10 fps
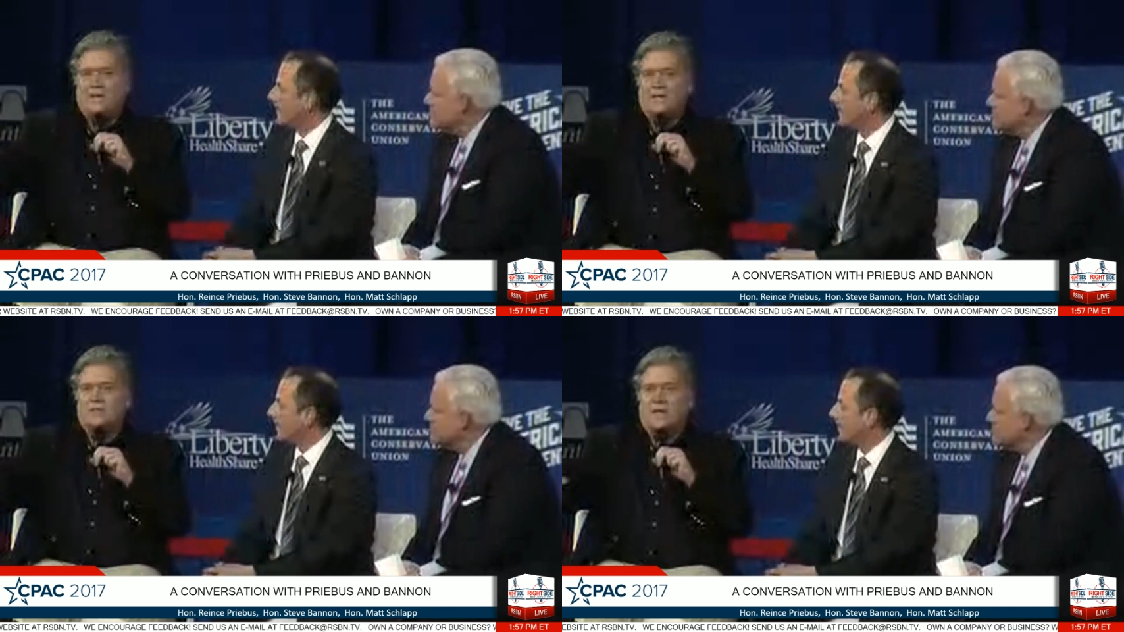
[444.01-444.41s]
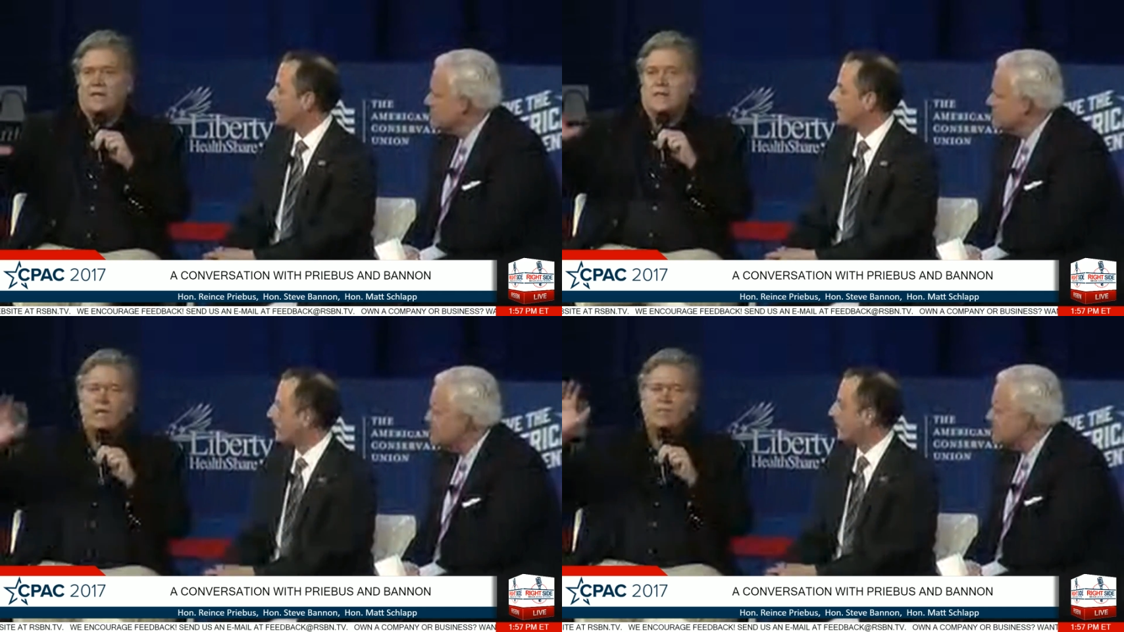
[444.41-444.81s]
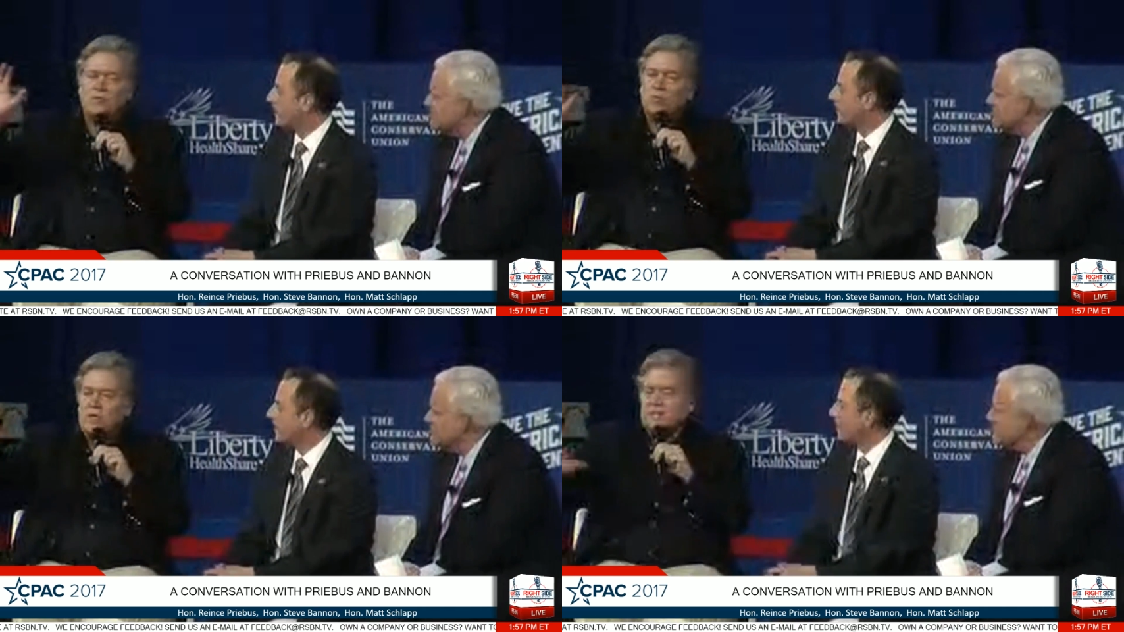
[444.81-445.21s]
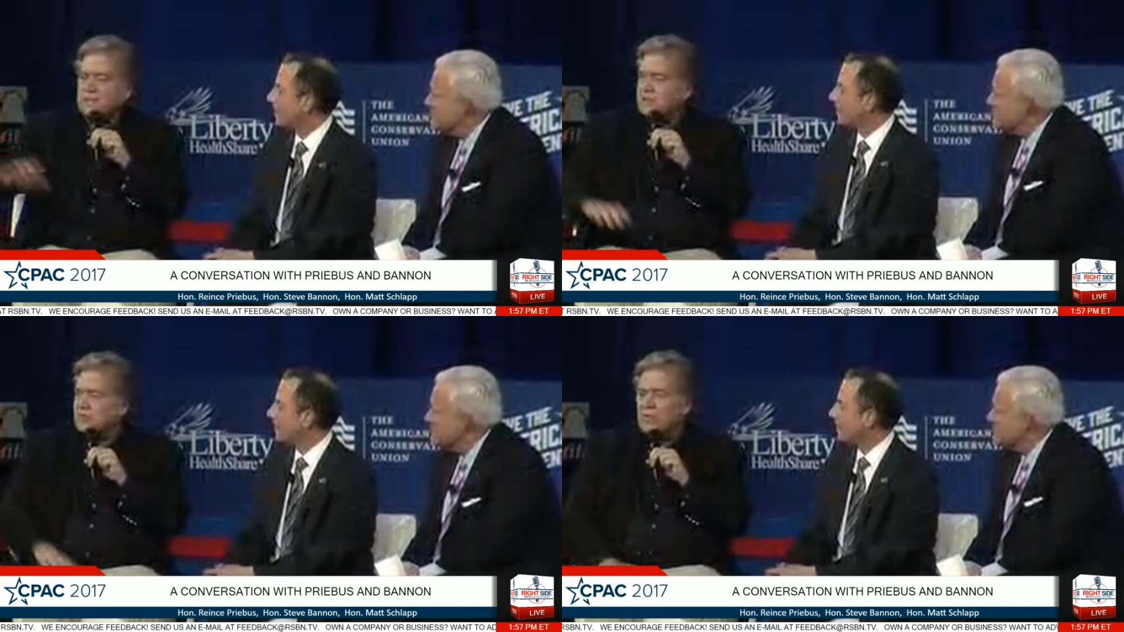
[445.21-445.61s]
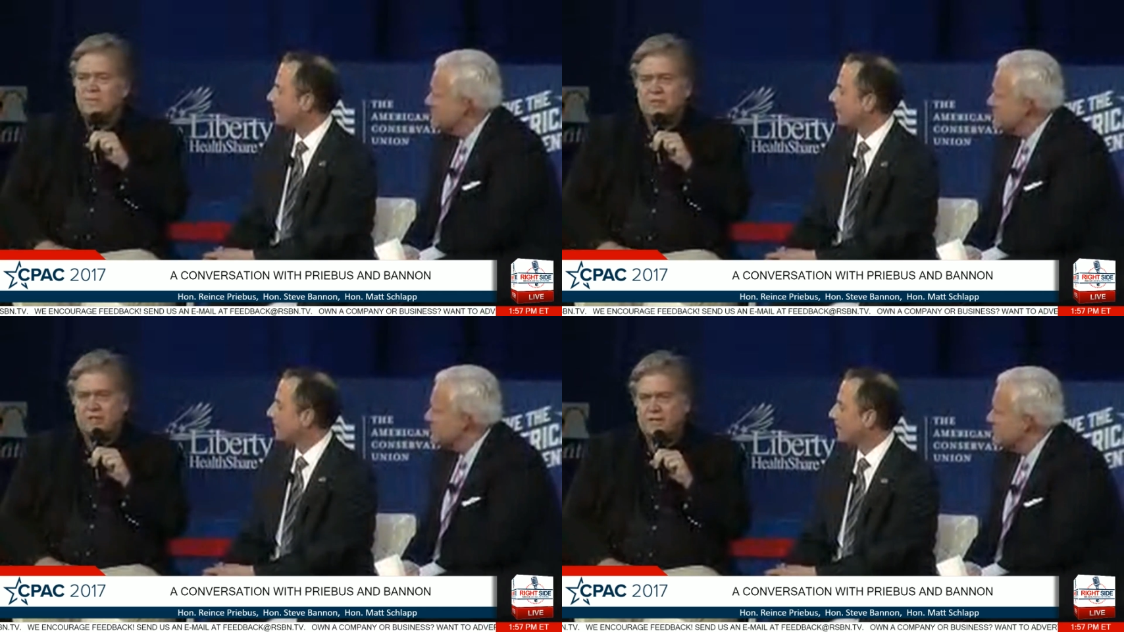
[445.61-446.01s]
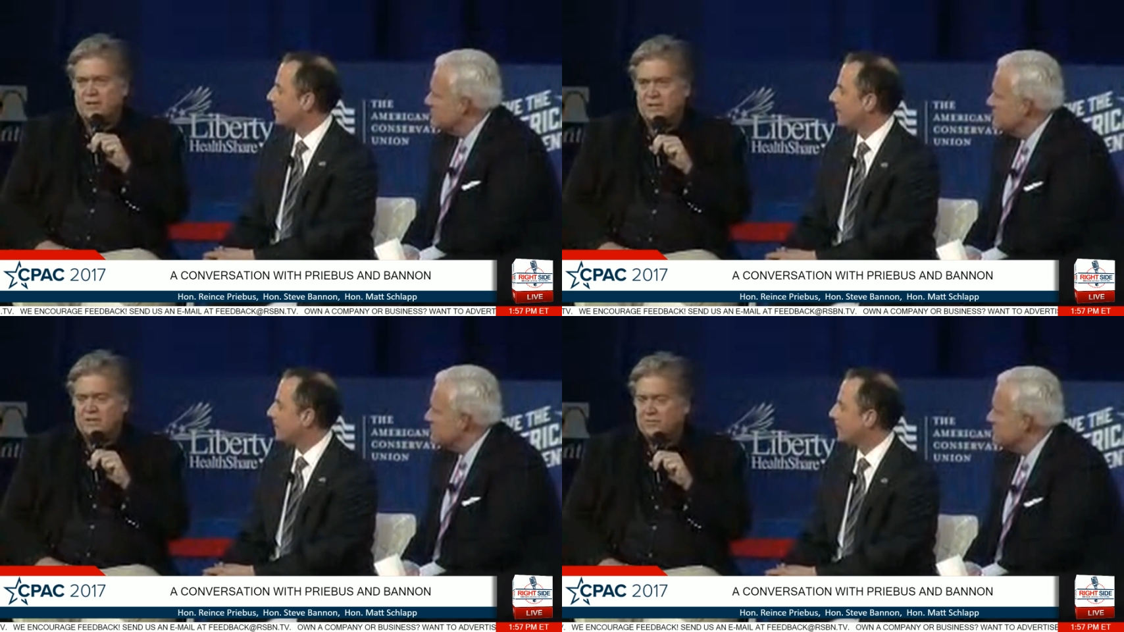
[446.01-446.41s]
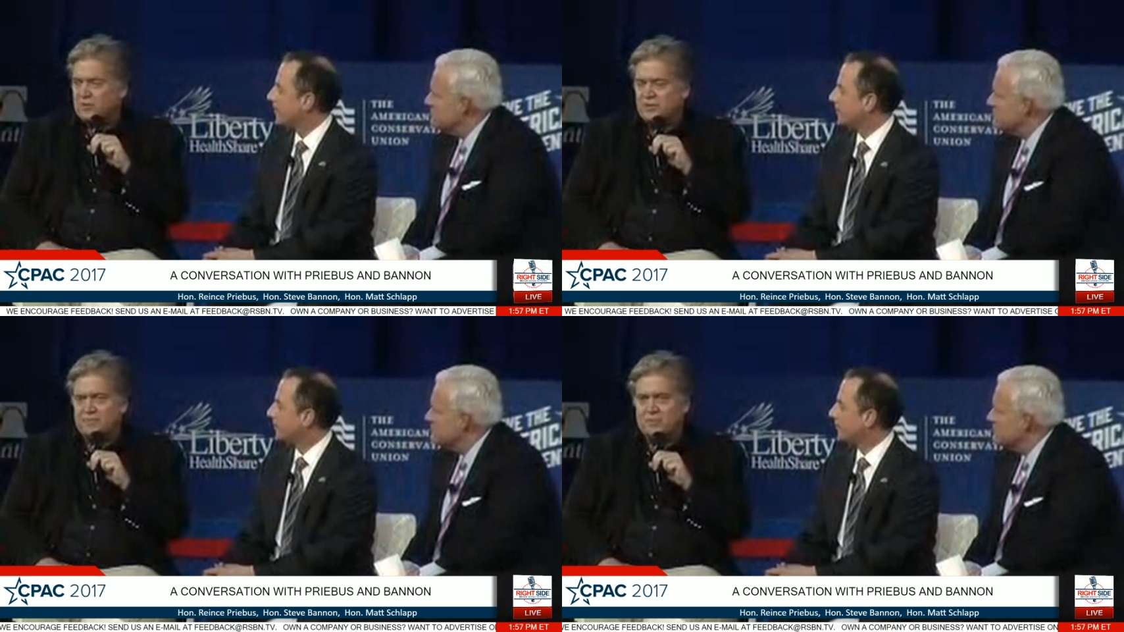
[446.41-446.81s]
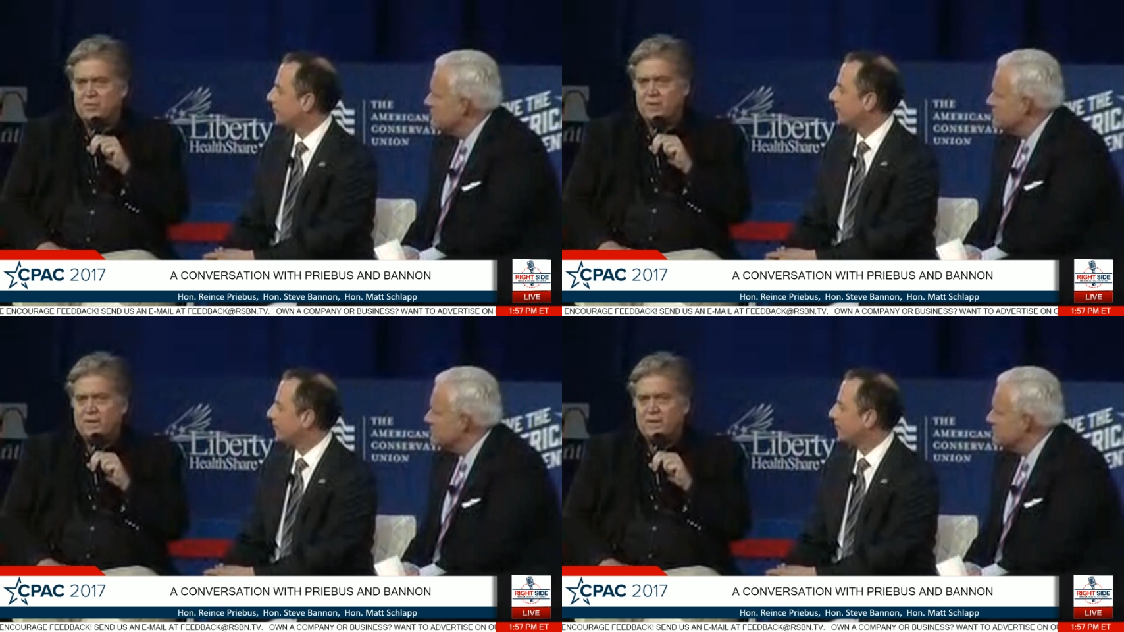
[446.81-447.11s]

Speaker 1: is that if you want to see the Trump agenda, it's very simple.